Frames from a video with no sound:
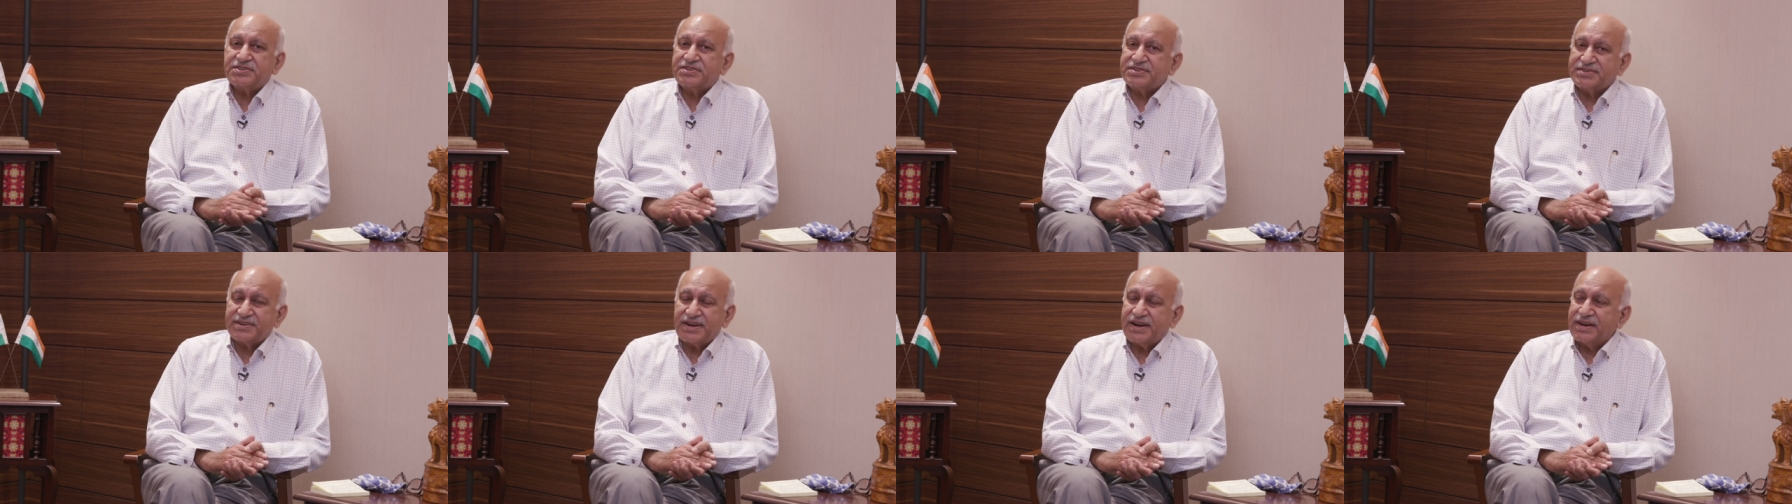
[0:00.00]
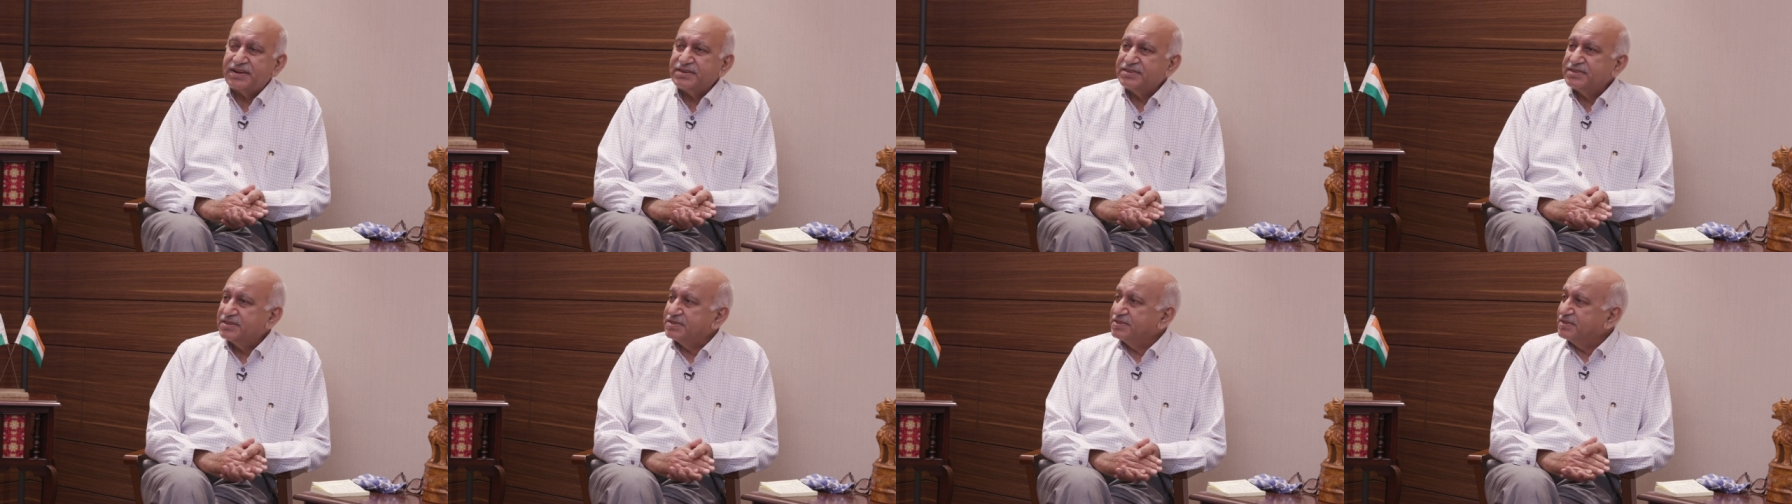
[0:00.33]

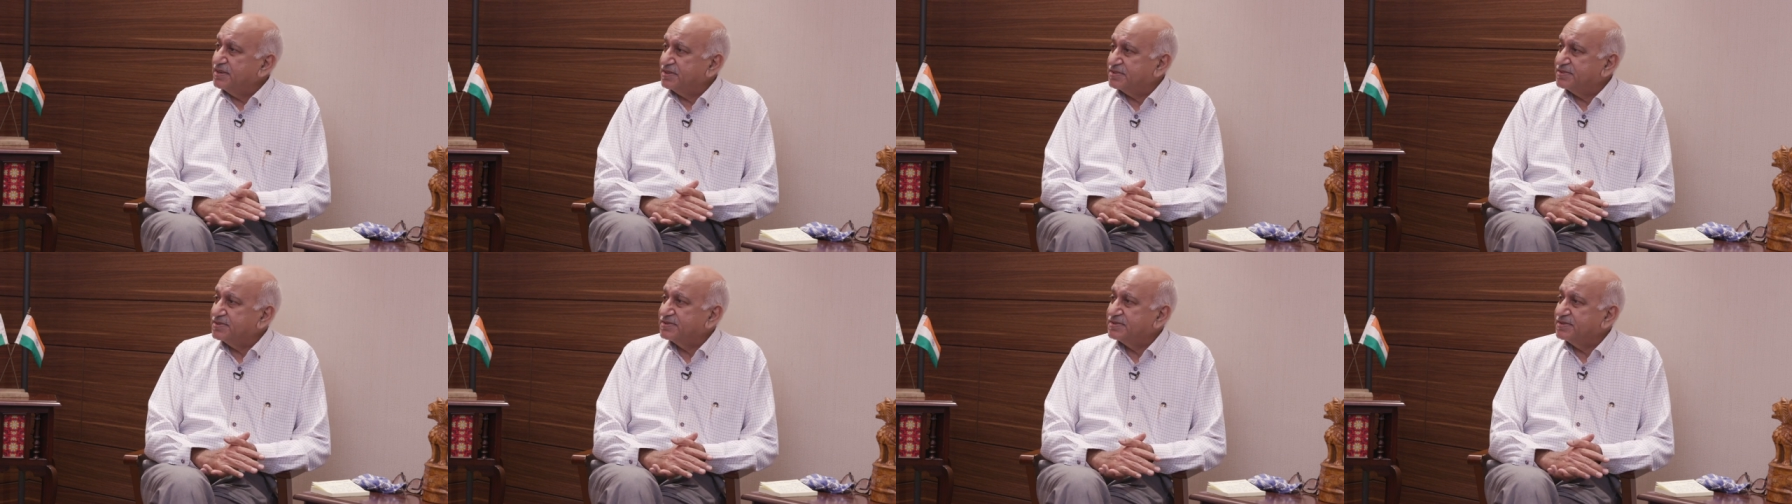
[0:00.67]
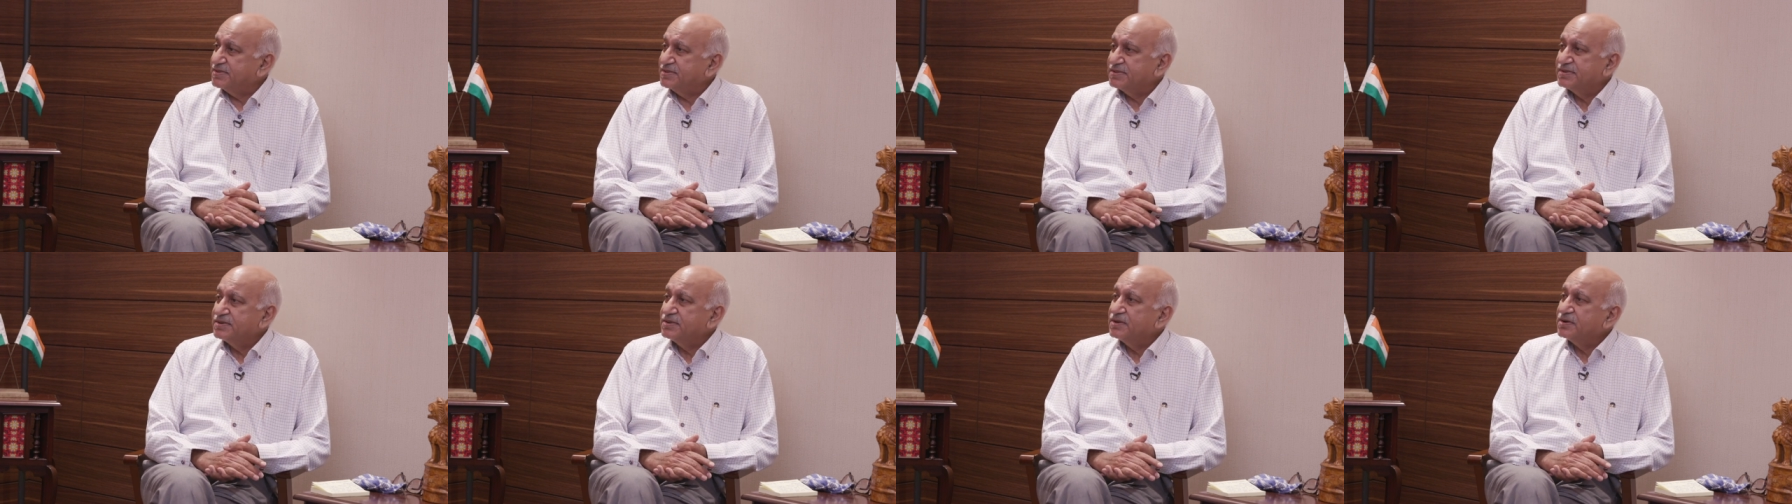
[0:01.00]
stand the
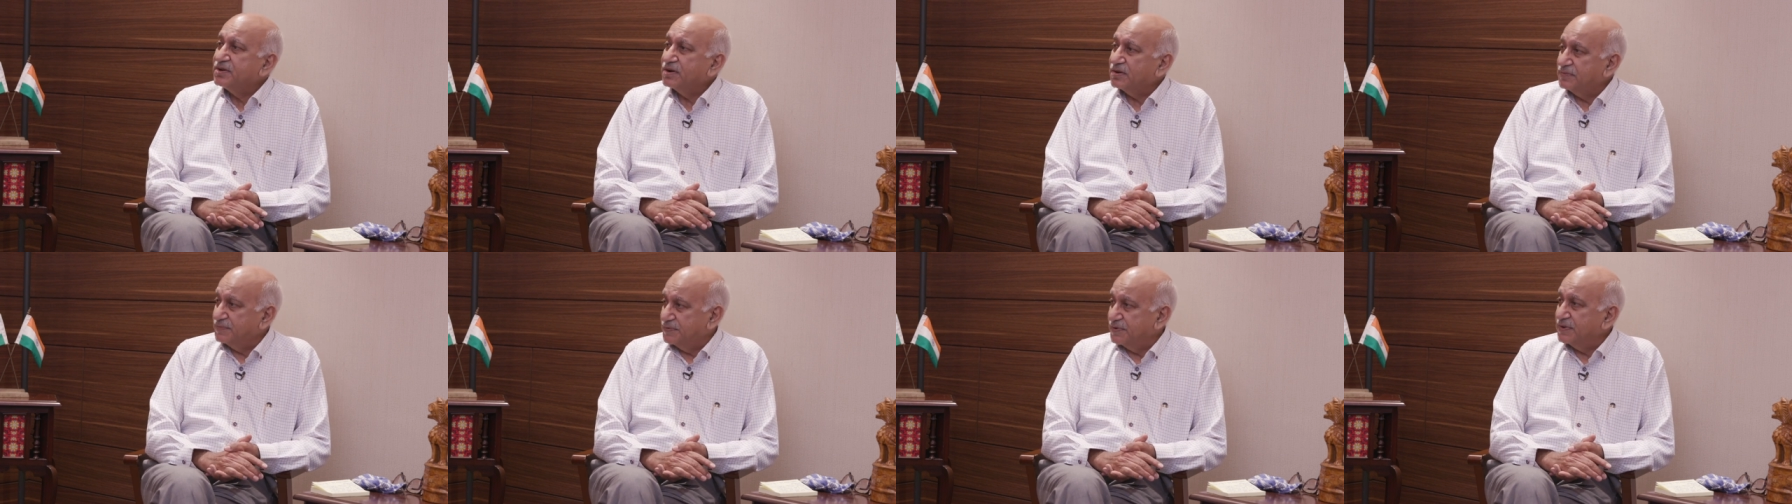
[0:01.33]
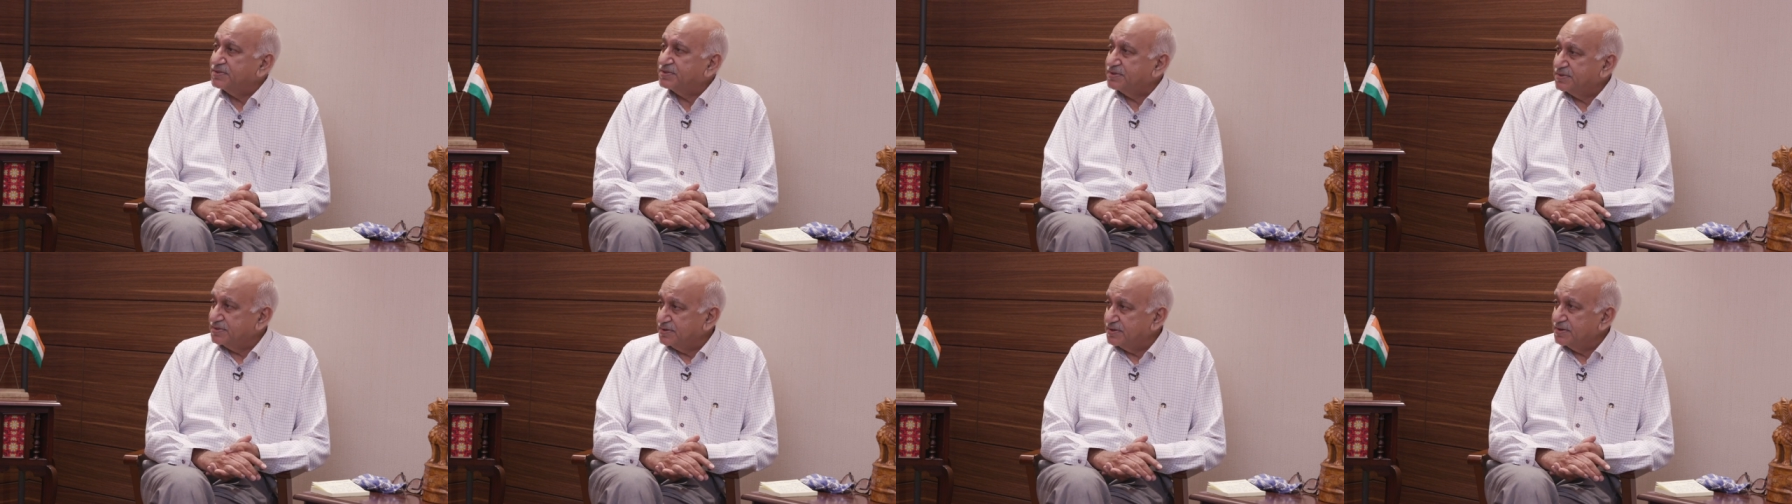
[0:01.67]
test of
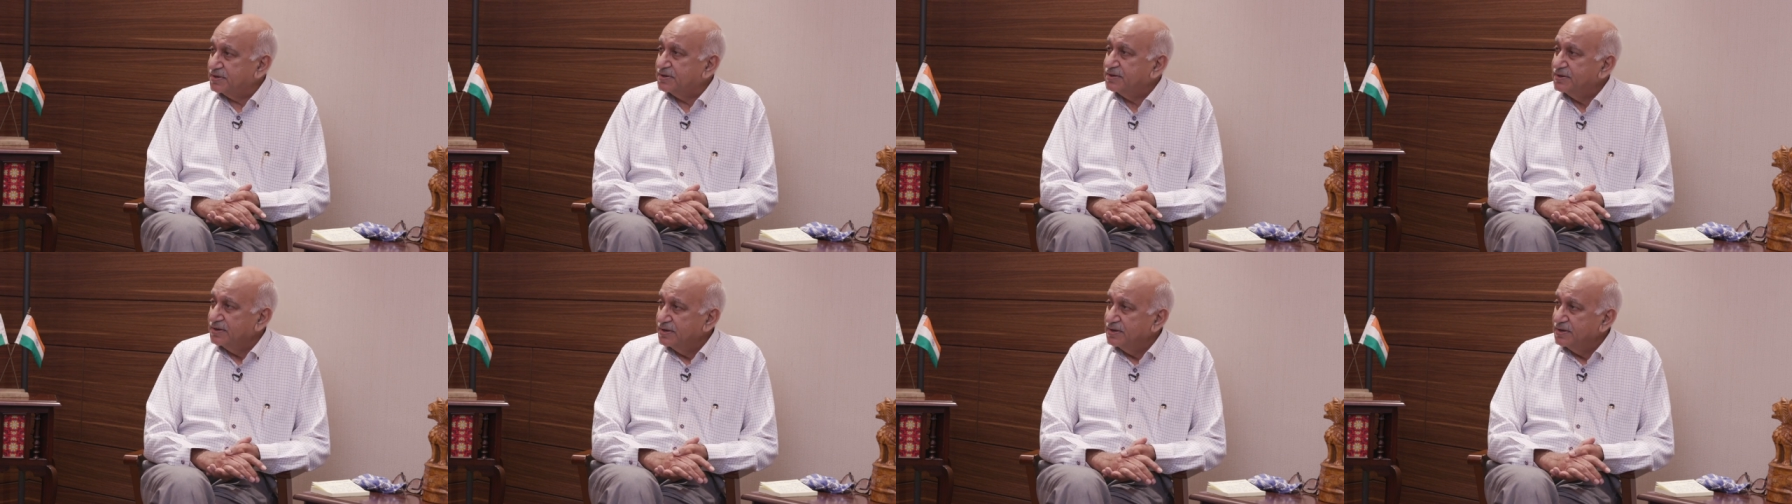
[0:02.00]
history.